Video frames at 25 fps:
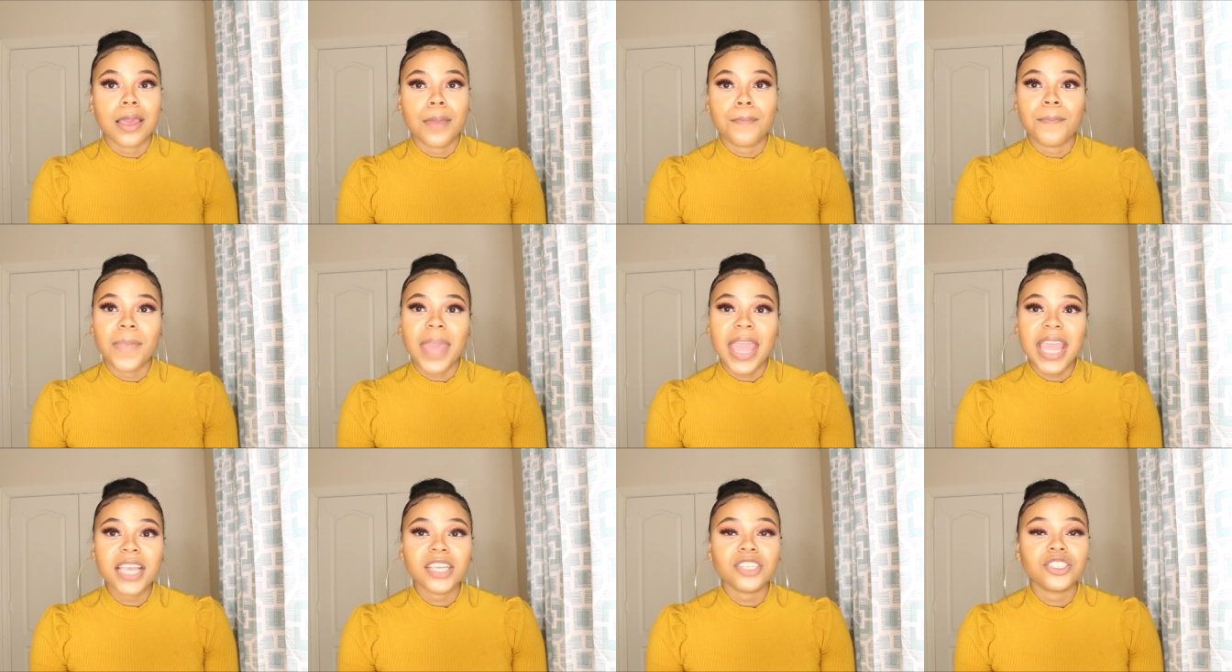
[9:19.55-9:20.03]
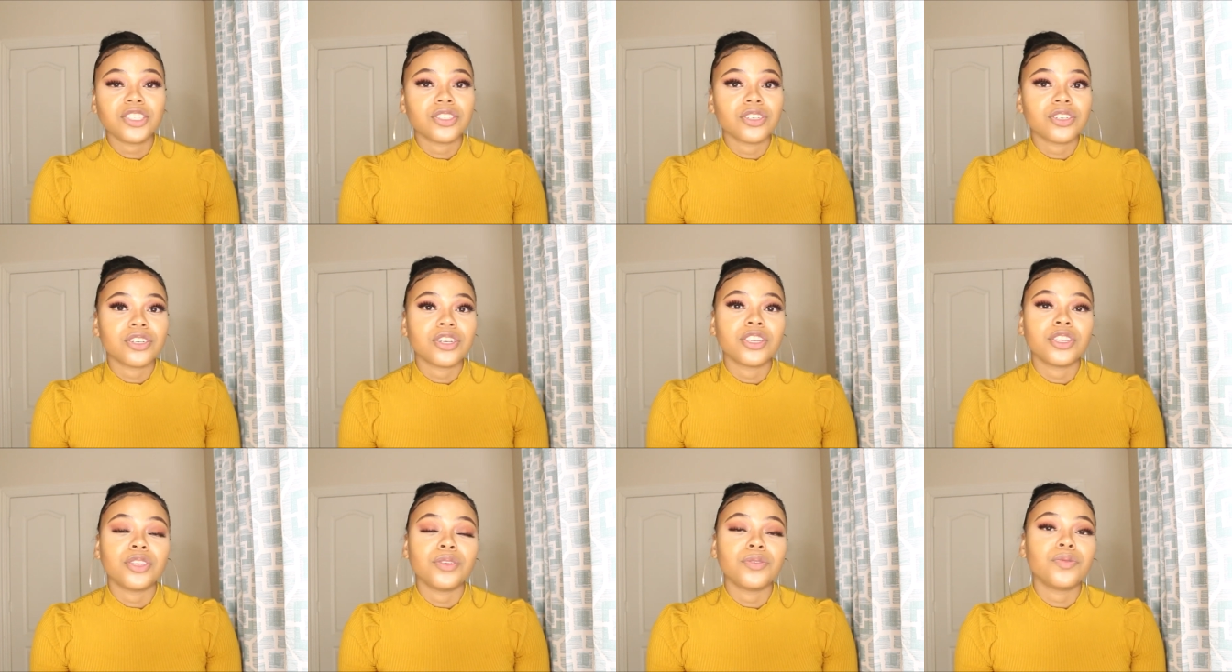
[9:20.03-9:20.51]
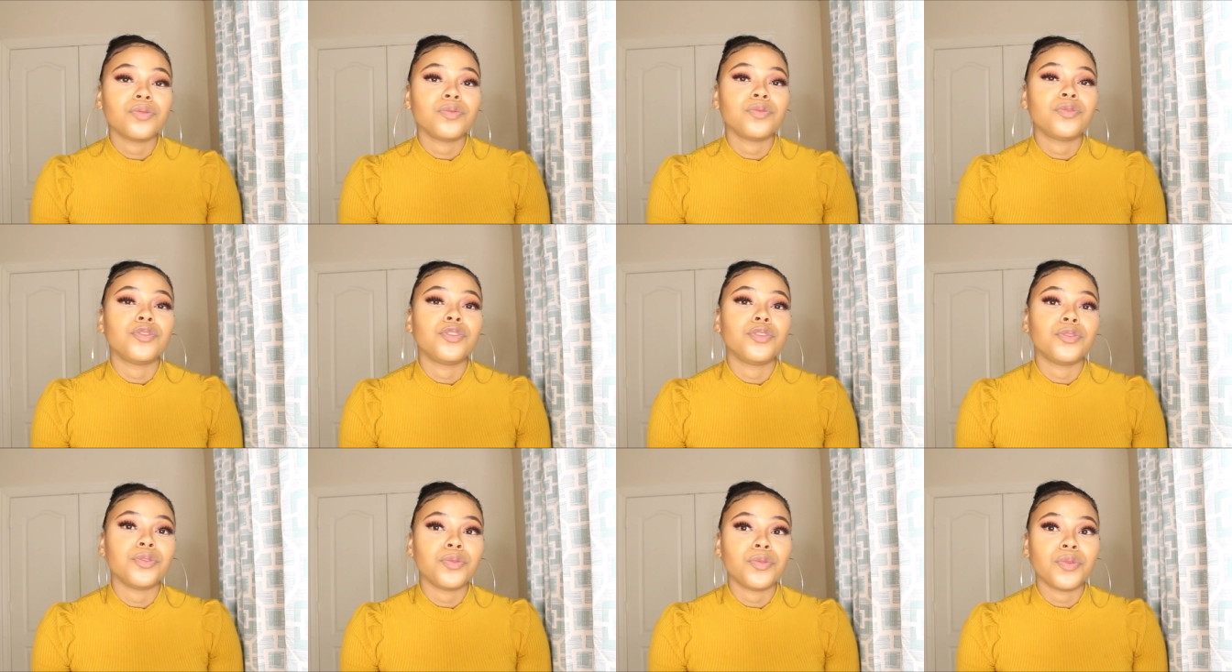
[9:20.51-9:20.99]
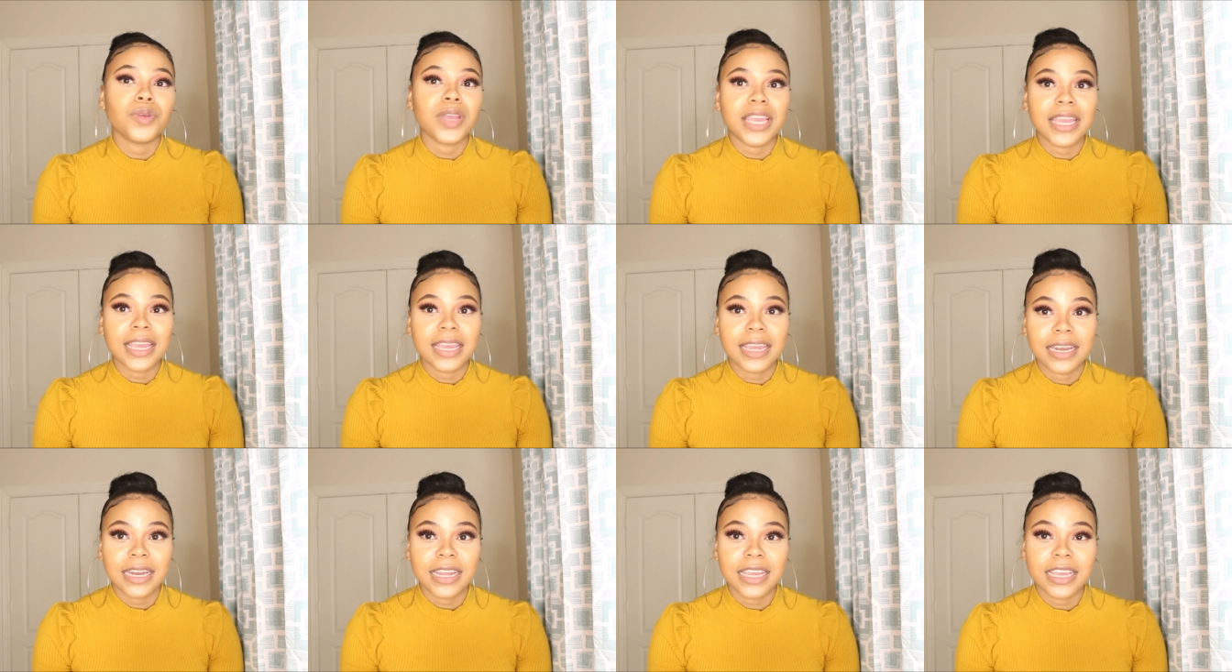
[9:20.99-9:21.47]
make sure you do
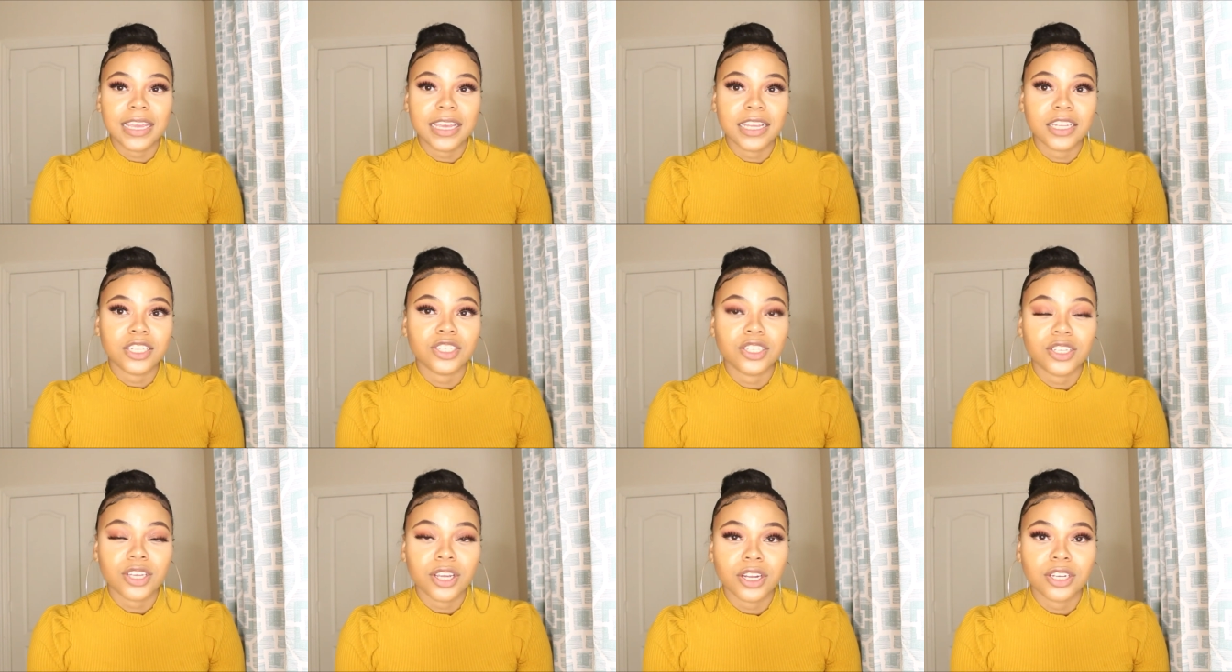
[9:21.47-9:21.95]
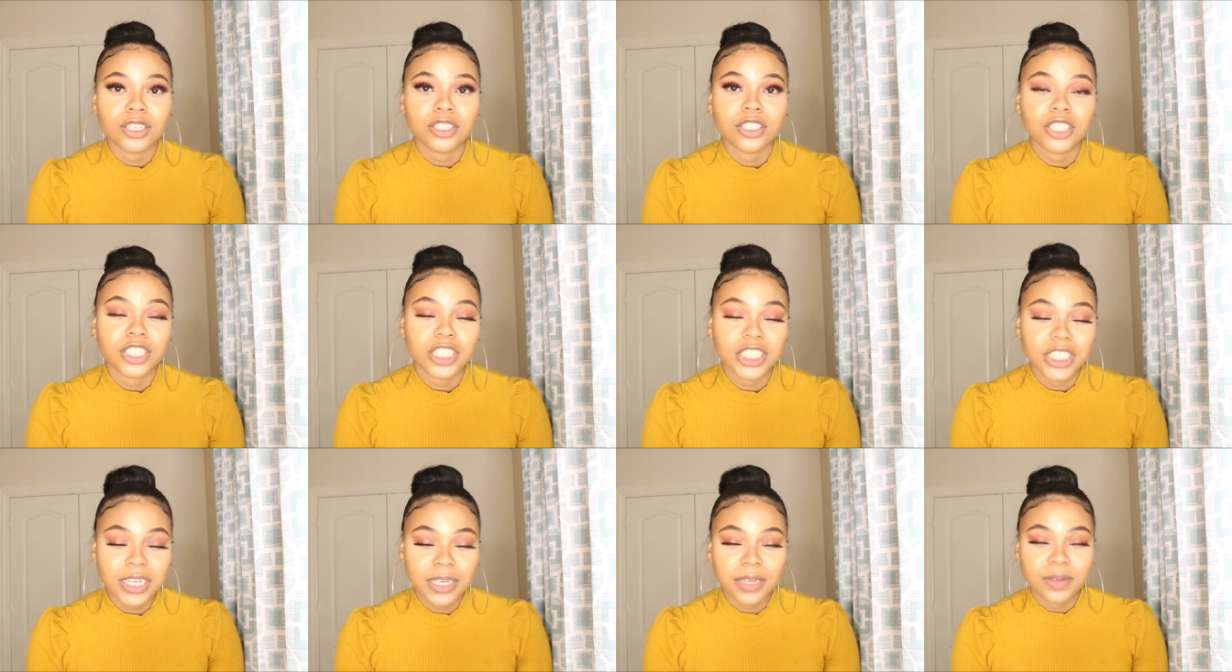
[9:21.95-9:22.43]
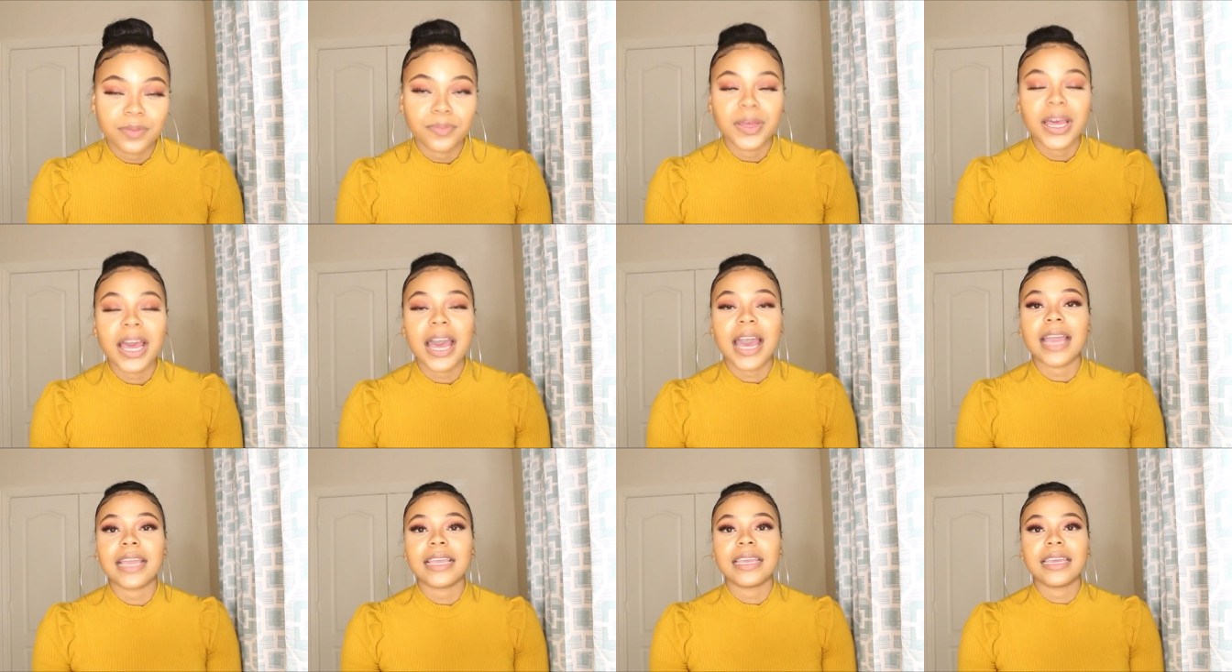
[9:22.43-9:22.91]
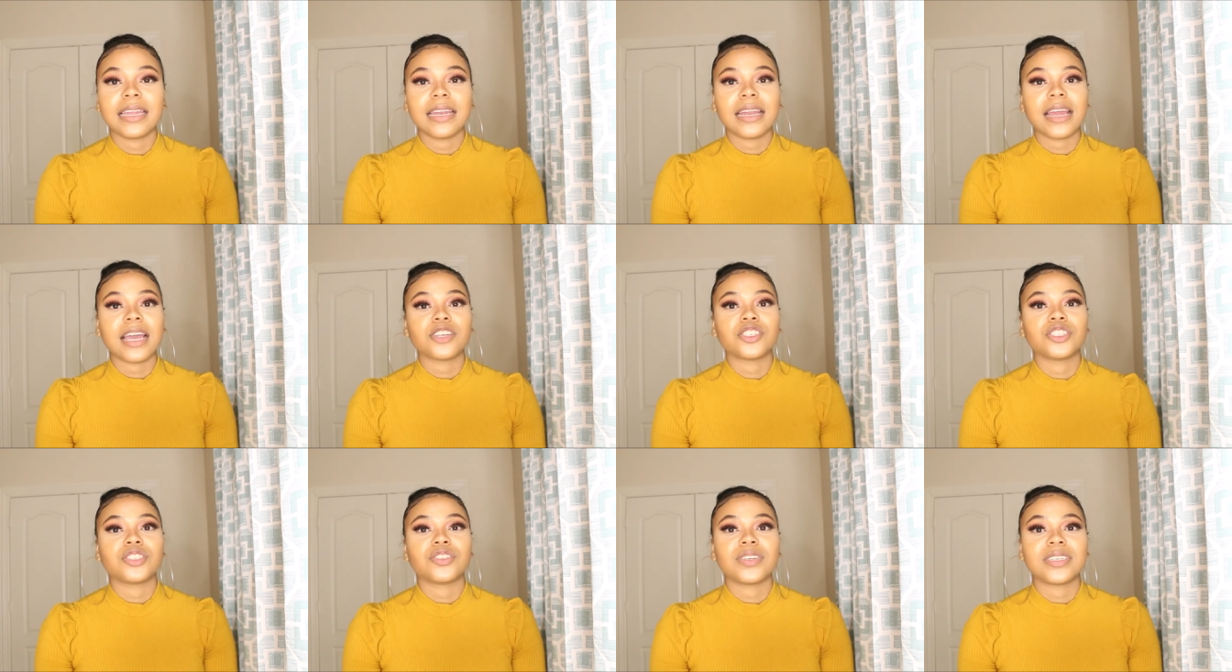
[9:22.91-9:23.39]
an internship. I
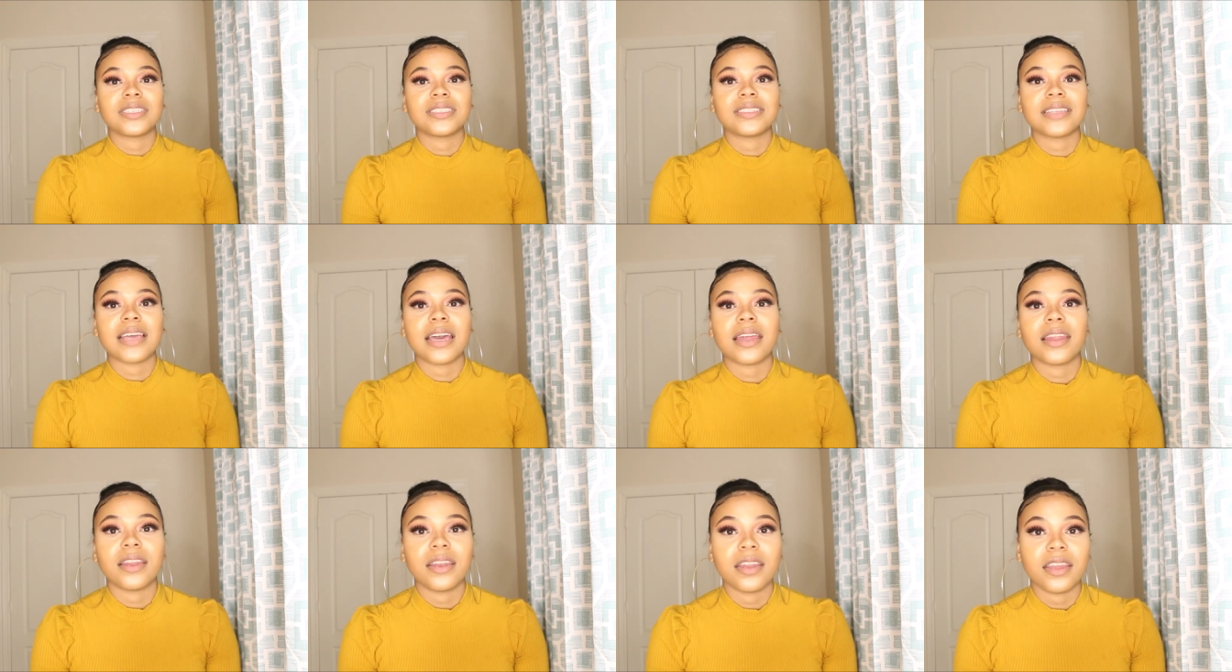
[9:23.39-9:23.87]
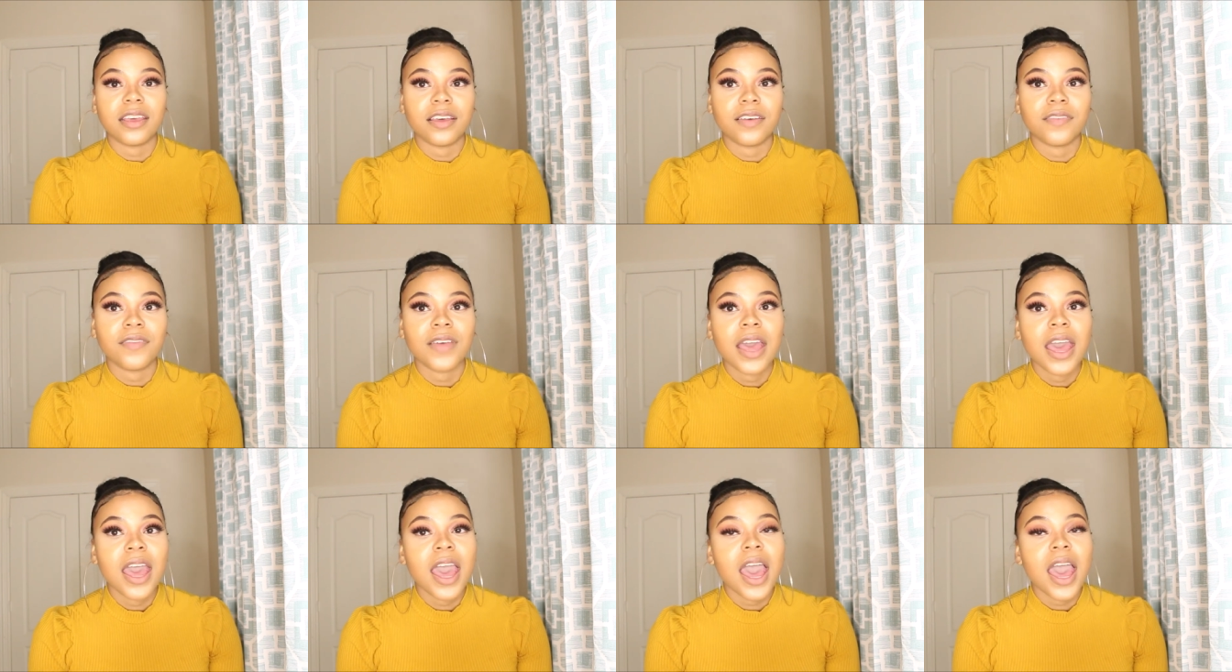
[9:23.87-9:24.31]
cannot stress that enough.